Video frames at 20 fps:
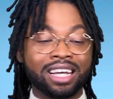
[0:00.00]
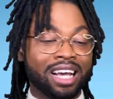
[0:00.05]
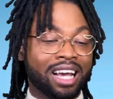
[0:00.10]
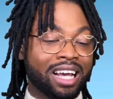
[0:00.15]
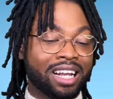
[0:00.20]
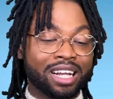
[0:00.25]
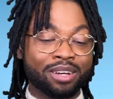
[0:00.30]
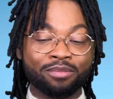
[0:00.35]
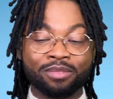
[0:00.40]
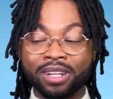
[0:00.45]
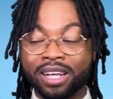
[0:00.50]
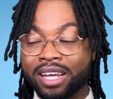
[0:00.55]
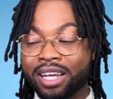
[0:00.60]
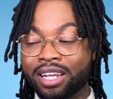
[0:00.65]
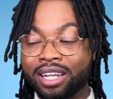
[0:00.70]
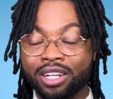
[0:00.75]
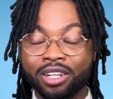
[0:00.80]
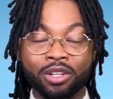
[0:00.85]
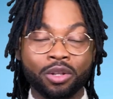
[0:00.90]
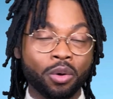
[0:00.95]
And I'm like,
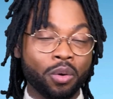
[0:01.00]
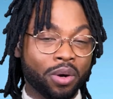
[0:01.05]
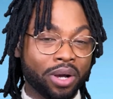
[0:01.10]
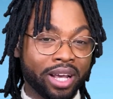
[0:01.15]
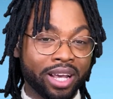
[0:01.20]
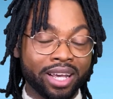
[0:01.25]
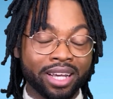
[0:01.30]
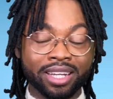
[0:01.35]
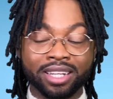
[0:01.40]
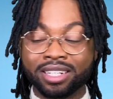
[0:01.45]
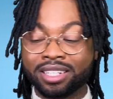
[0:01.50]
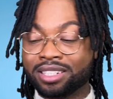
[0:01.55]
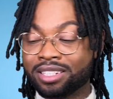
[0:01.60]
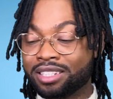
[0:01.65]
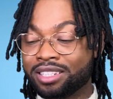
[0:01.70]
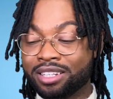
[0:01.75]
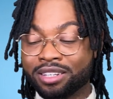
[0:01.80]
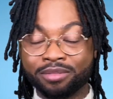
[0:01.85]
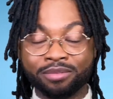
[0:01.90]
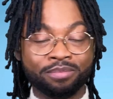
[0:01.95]
doy,
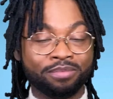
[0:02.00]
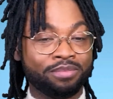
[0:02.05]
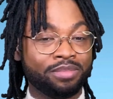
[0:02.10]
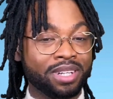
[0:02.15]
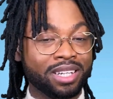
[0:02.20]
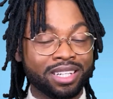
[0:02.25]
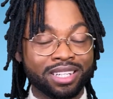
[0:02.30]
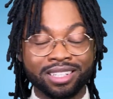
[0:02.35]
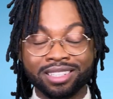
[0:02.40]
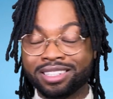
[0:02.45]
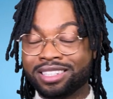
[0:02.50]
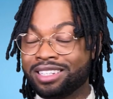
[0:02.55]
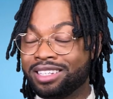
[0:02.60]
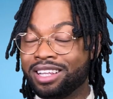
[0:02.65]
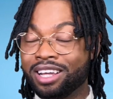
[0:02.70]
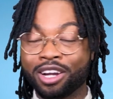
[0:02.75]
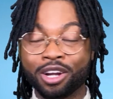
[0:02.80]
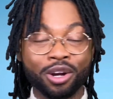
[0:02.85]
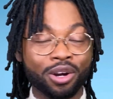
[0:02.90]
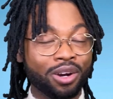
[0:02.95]

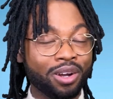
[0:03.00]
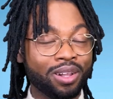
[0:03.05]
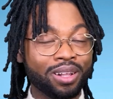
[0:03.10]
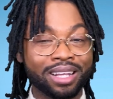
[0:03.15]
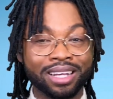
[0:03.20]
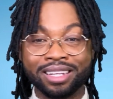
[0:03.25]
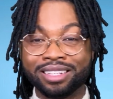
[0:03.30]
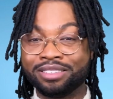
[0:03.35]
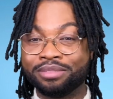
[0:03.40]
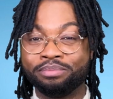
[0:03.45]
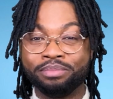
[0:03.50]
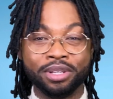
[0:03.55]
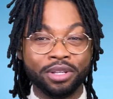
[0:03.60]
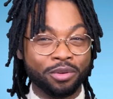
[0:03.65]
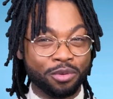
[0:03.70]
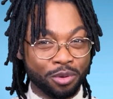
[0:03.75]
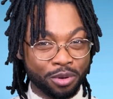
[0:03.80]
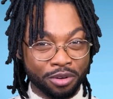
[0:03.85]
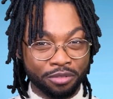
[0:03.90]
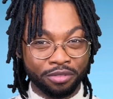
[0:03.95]
the girl is
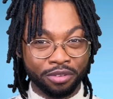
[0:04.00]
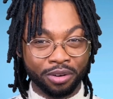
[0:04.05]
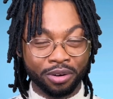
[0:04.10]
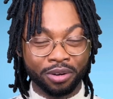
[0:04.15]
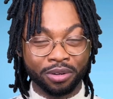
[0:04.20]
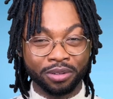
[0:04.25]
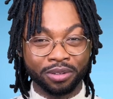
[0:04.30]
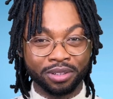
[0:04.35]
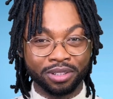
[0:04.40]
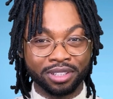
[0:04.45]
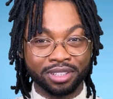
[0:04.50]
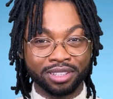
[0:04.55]
beautiful.